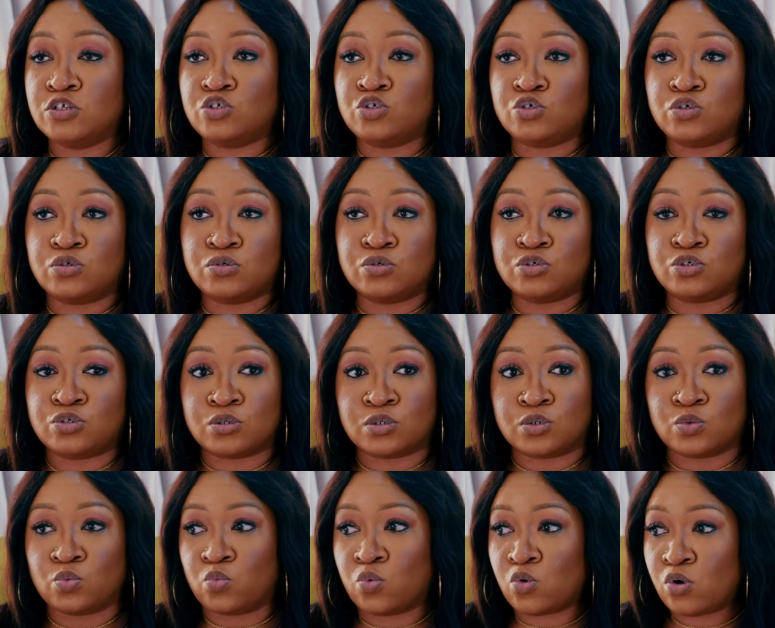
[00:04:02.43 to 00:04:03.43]
Do you
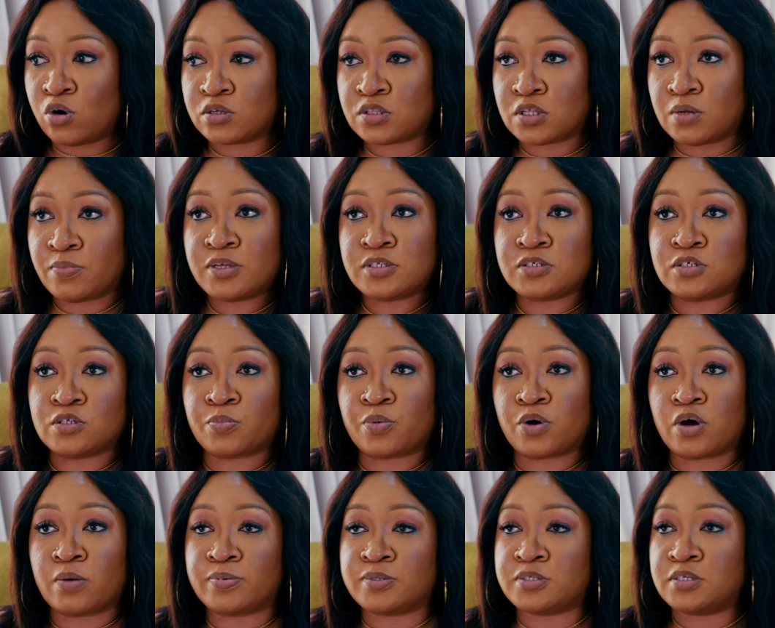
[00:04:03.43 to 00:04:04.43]
just walk them into the
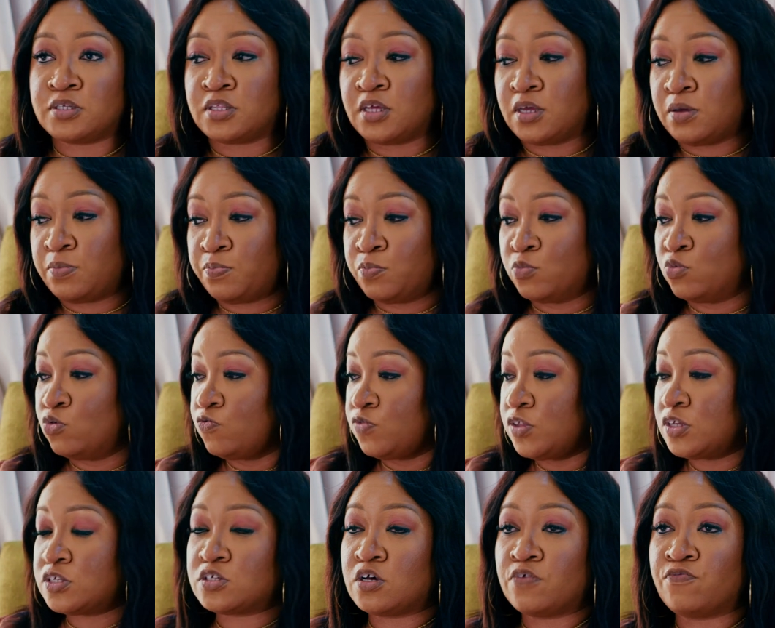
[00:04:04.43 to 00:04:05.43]
property, they move
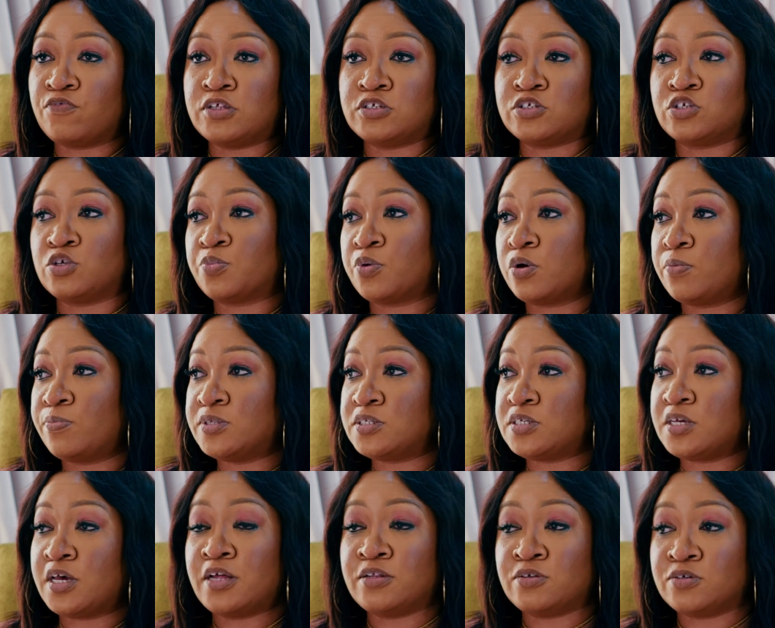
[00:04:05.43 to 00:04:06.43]
their stuff into the
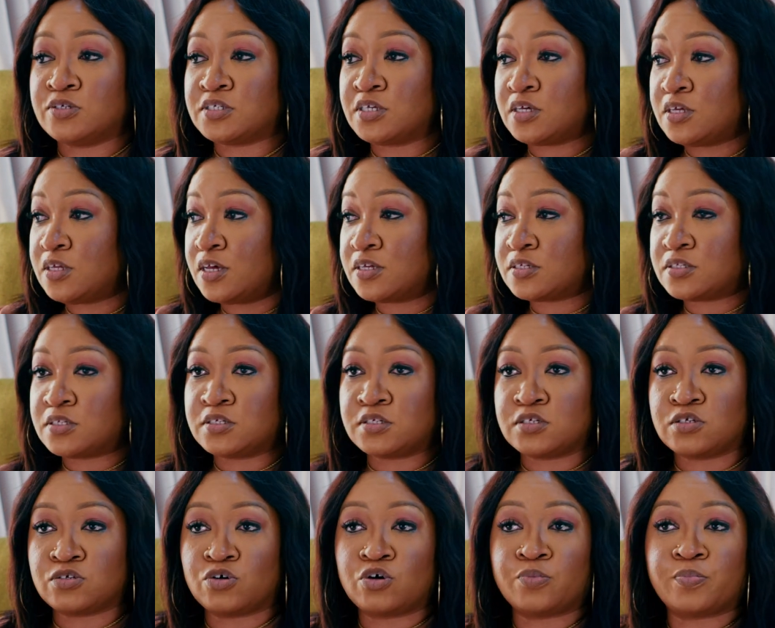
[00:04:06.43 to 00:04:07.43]
property, and you say, yes, this
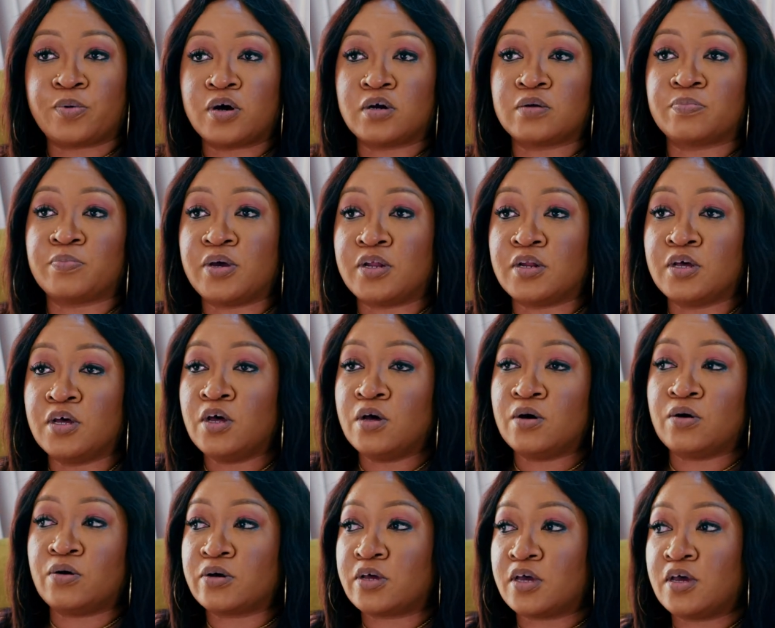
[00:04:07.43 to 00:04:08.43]
is your apartment,
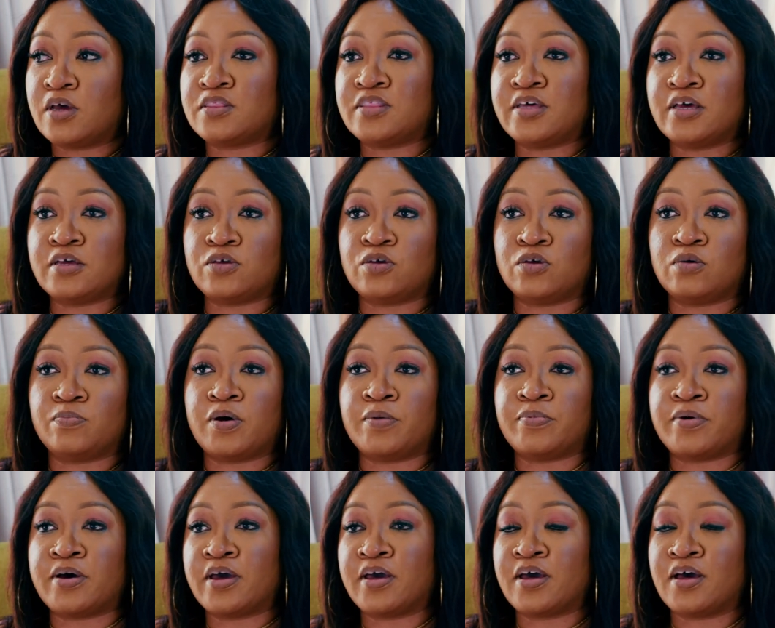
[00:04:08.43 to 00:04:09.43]
okay, thank you,
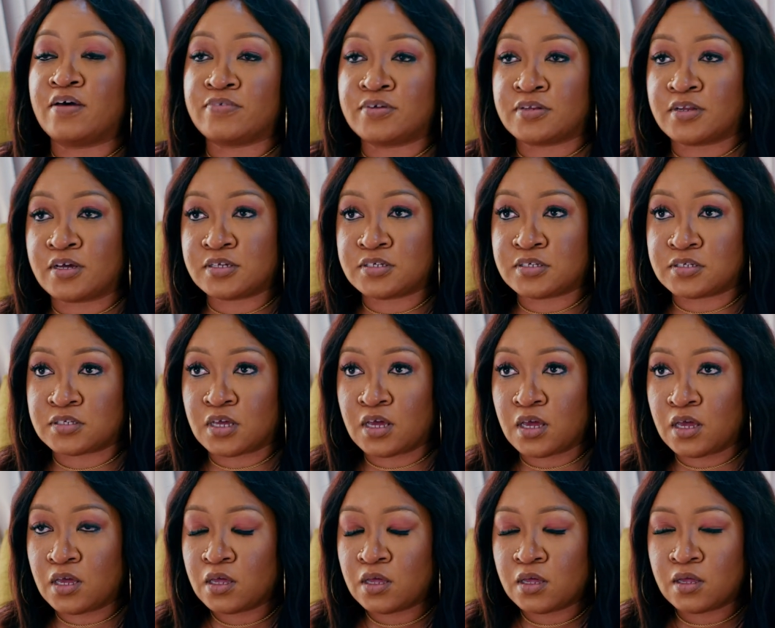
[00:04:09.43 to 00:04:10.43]
bye-bye, have a nice
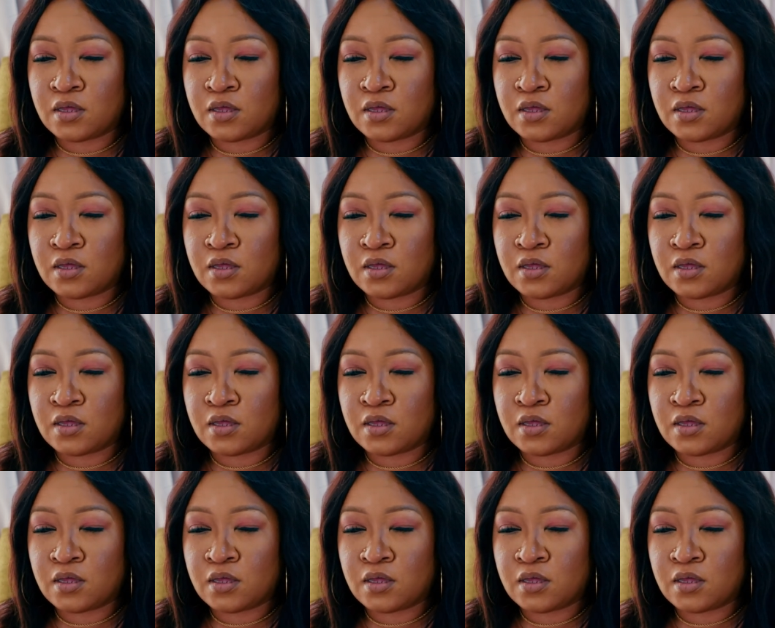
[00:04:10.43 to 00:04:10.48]
day?